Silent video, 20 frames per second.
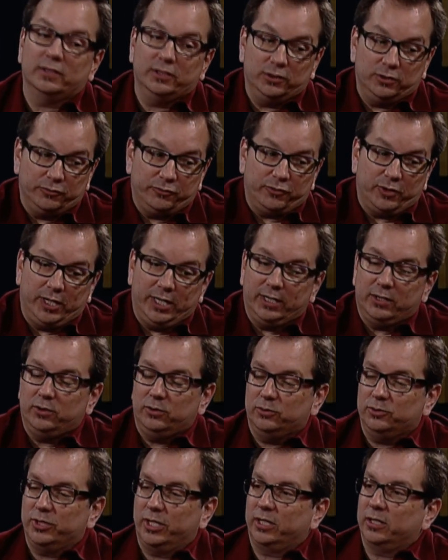Leo Frank,
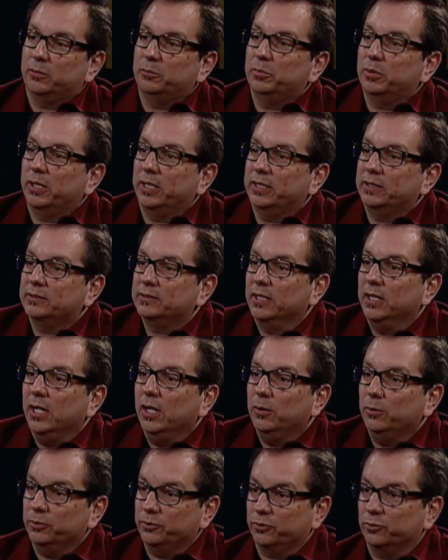who Jacob plays,
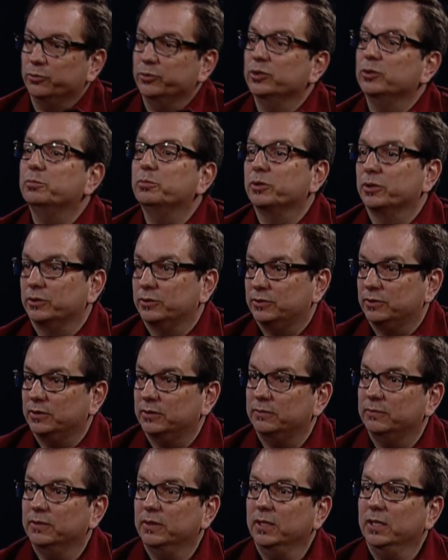was a real
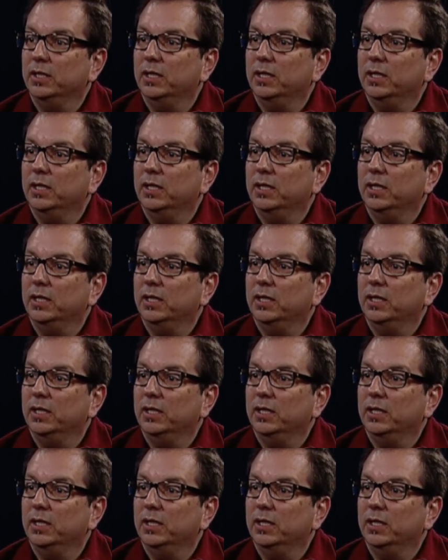person.